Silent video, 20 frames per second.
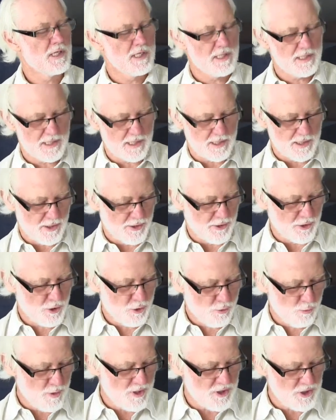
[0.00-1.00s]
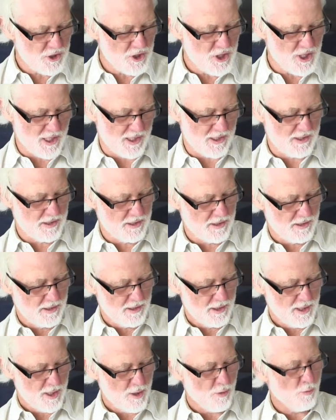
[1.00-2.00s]
He said, "The question is,
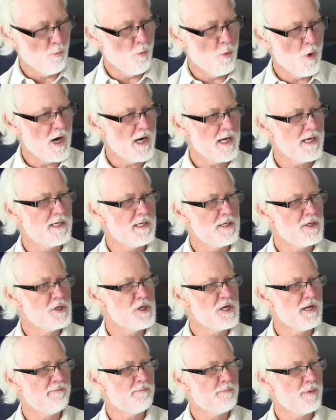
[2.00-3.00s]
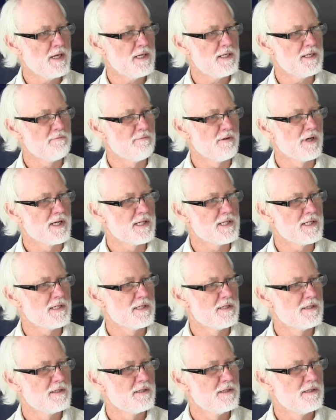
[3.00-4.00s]
why did Jeff Petty write
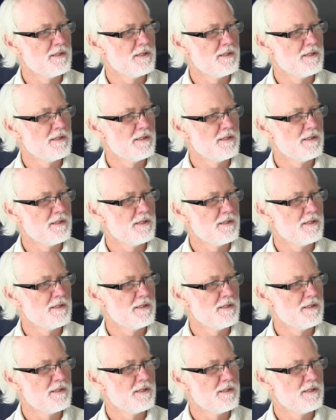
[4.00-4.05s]
it?